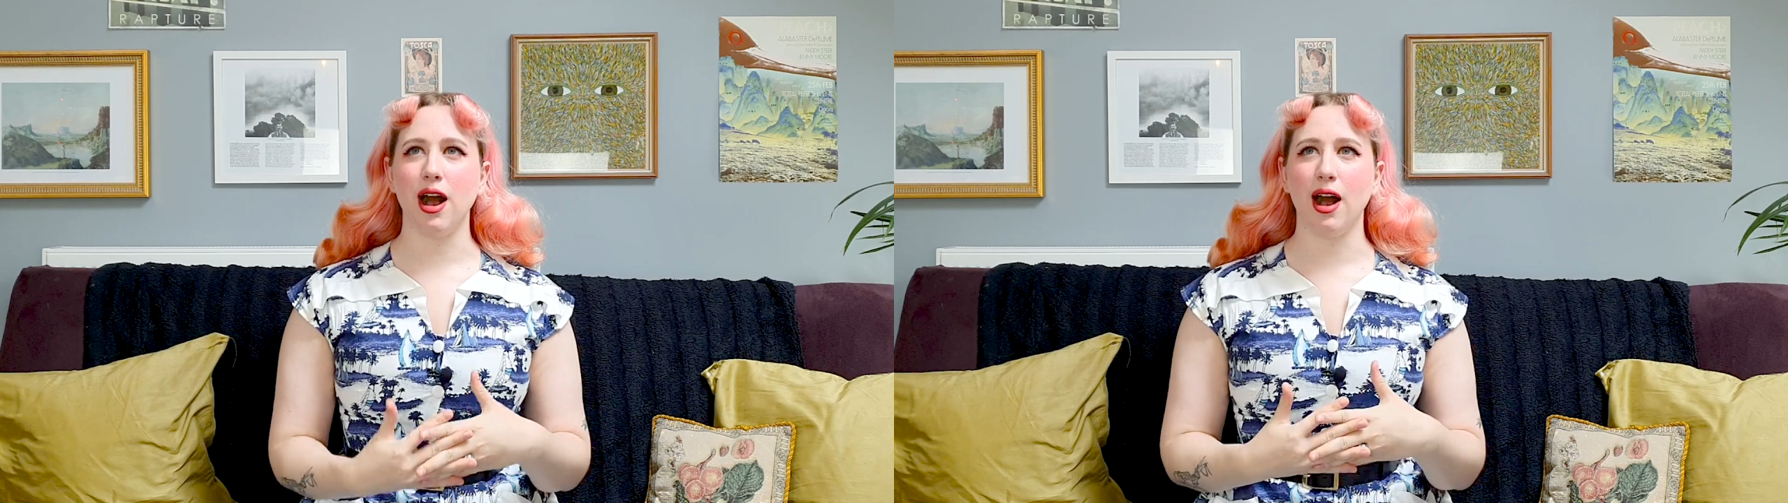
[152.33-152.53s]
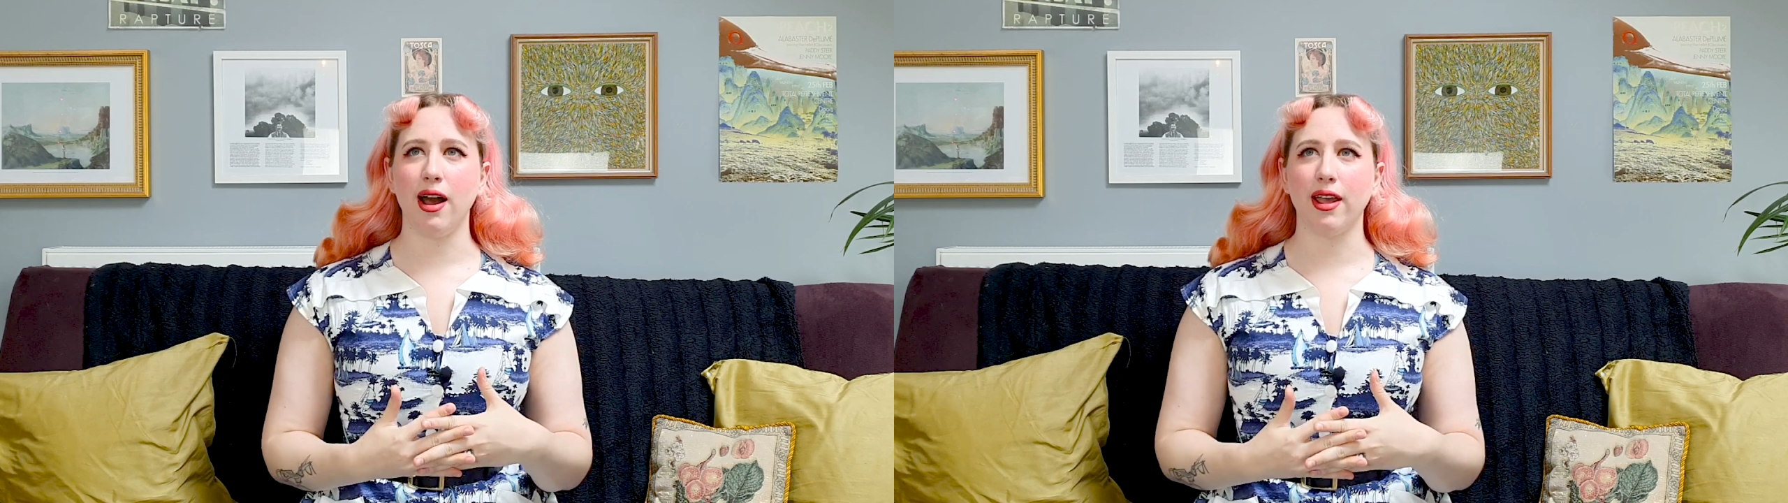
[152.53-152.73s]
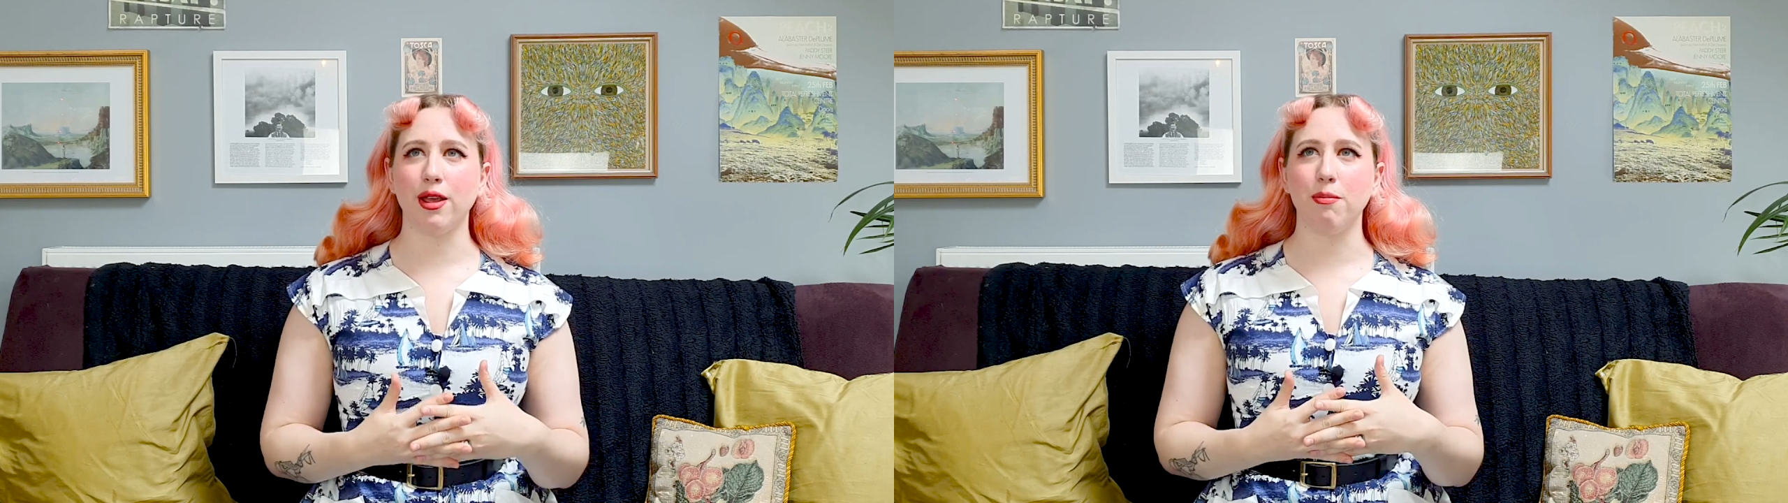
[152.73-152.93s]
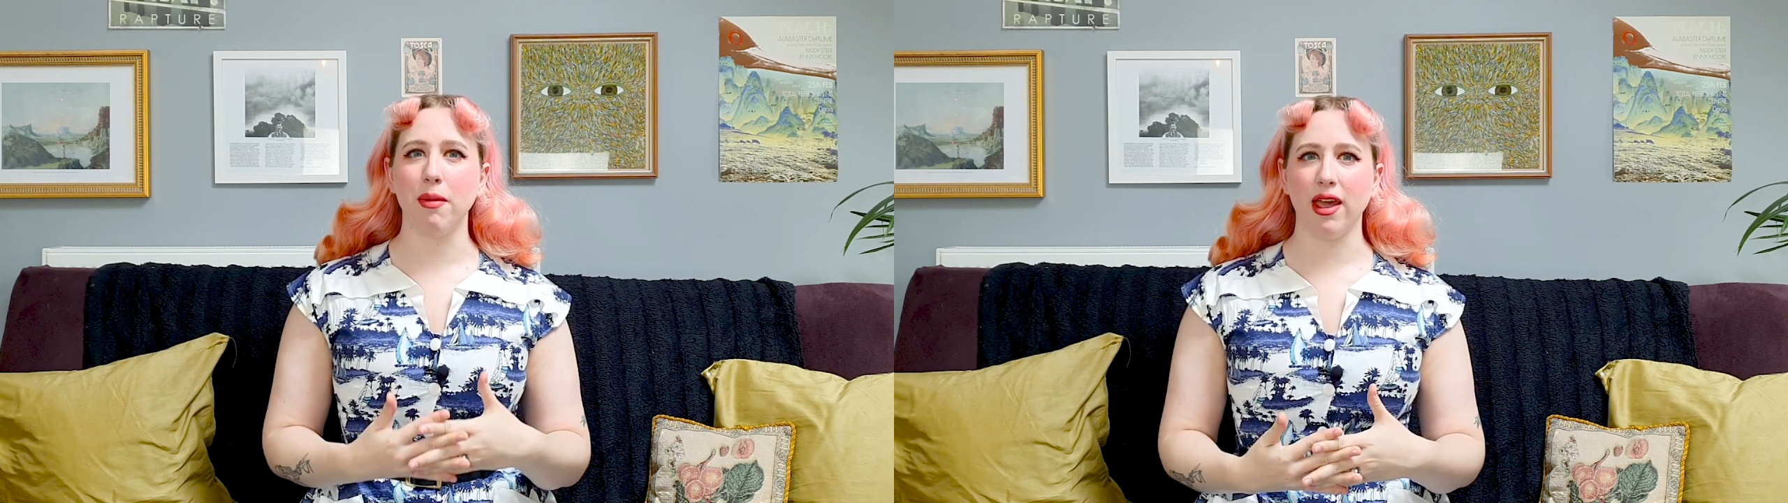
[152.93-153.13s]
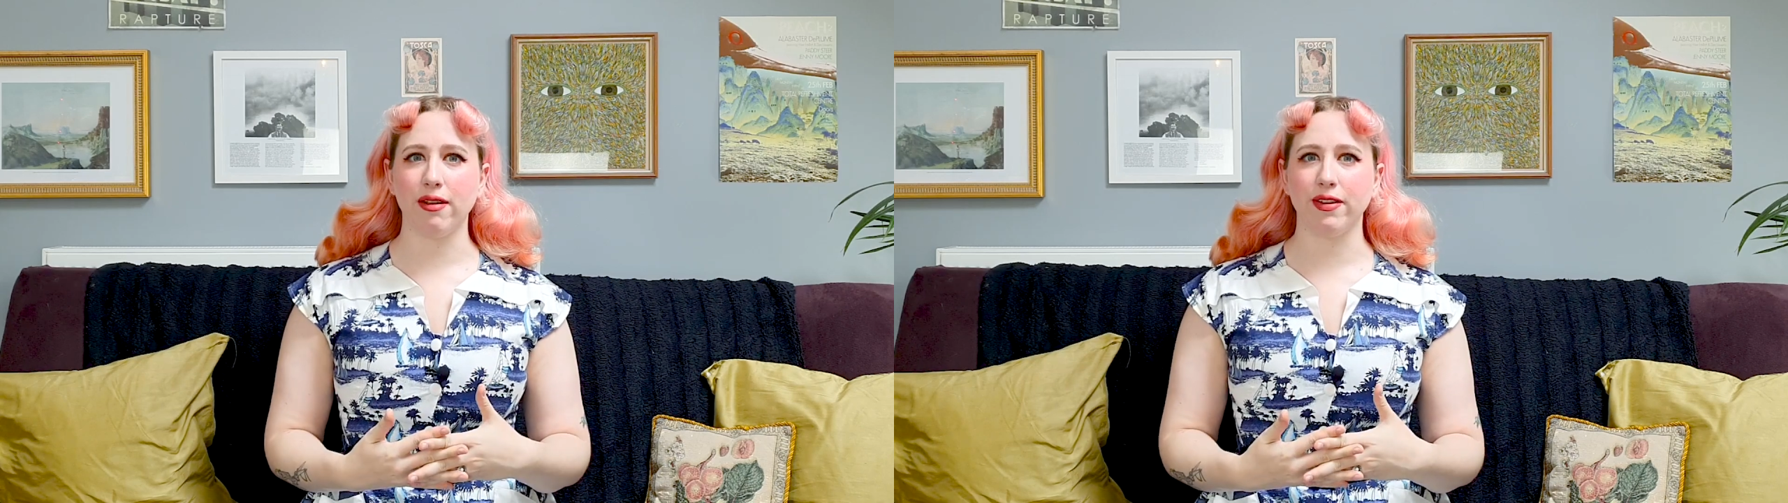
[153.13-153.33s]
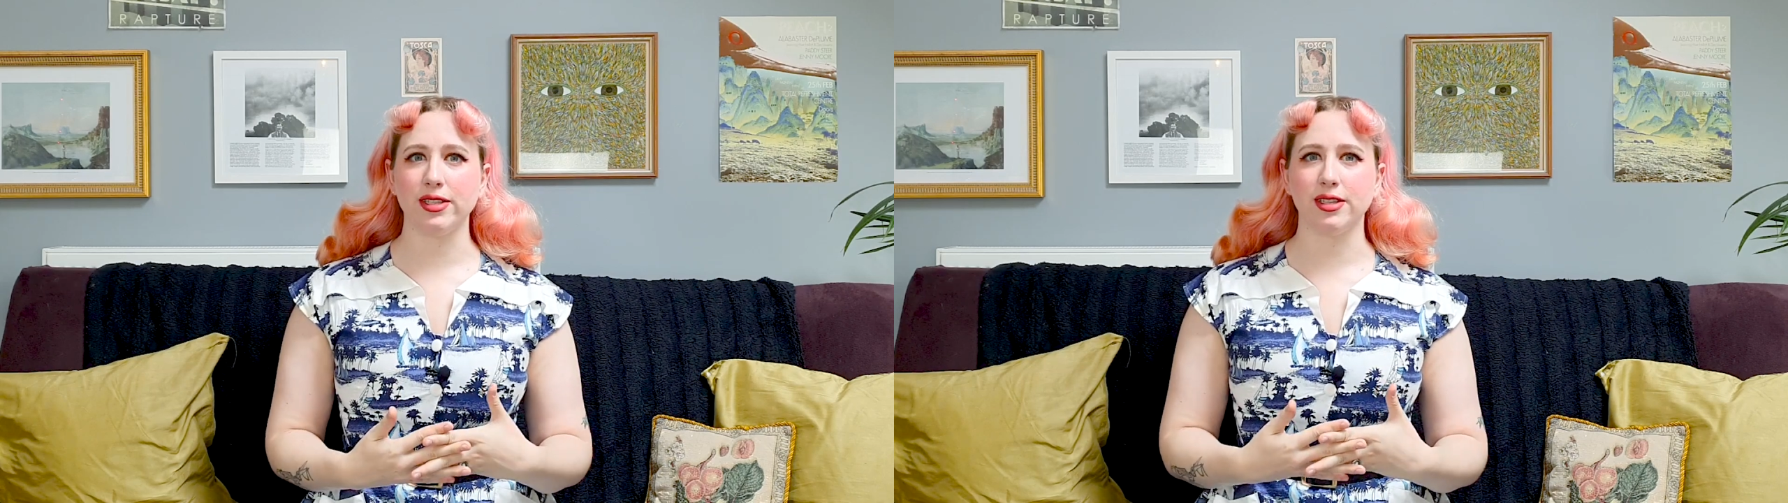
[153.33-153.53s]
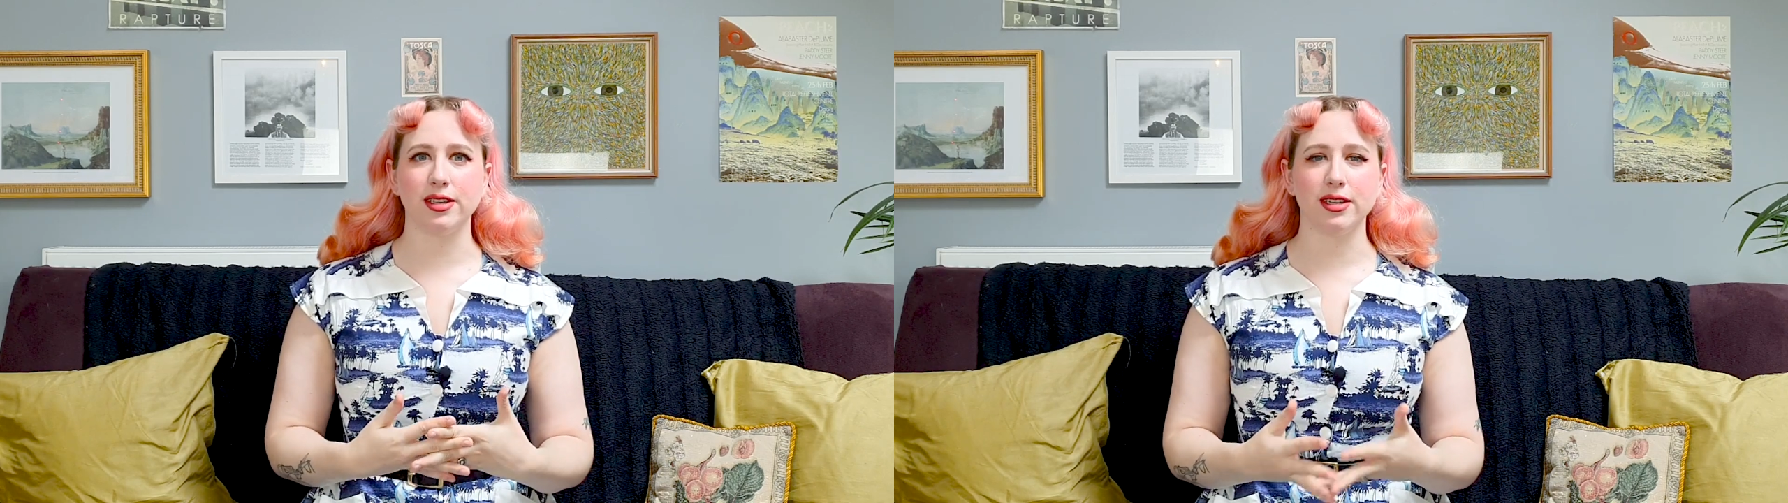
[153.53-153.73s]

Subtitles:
I manifested